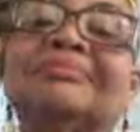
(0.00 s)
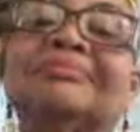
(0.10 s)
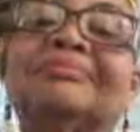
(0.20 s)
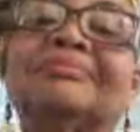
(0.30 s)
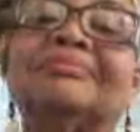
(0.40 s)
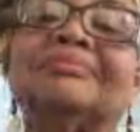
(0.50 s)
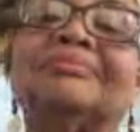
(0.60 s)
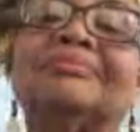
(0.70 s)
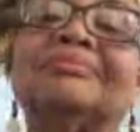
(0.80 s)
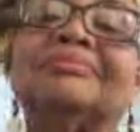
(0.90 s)

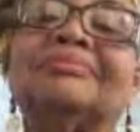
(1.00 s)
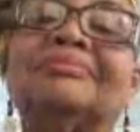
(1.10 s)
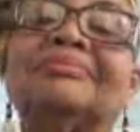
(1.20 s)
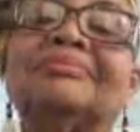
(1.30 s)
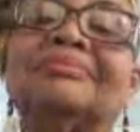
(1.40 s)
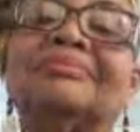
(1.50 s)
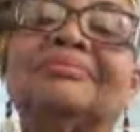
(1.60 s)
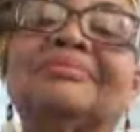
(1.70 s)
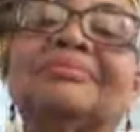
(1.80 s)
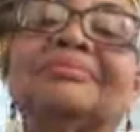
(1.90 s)

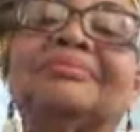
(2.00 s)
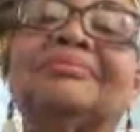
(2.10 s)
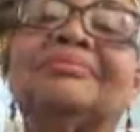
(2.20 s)
(silent)